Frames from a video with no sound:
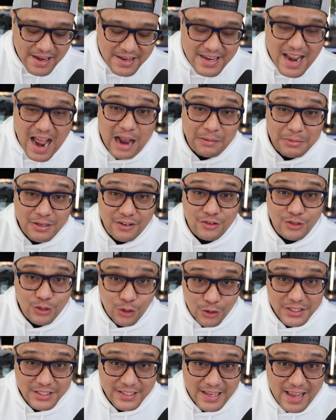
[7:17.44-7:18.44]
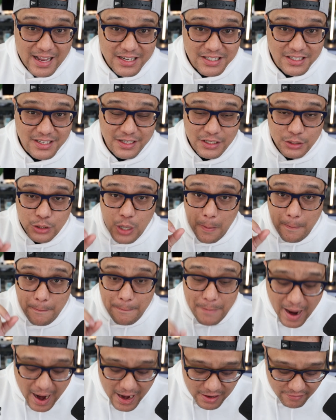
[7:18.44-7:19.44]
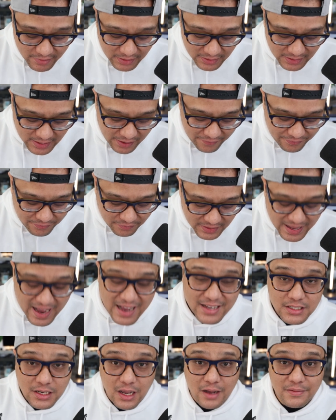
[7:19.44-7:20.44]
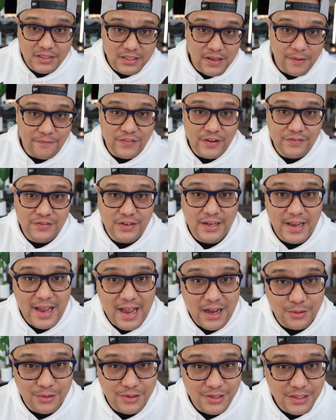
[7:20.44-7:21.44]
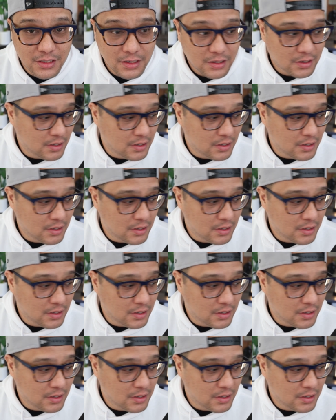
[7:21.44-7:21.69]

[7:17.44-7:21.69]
adaptive noise canceling, your battery life lasts up to 50 hours.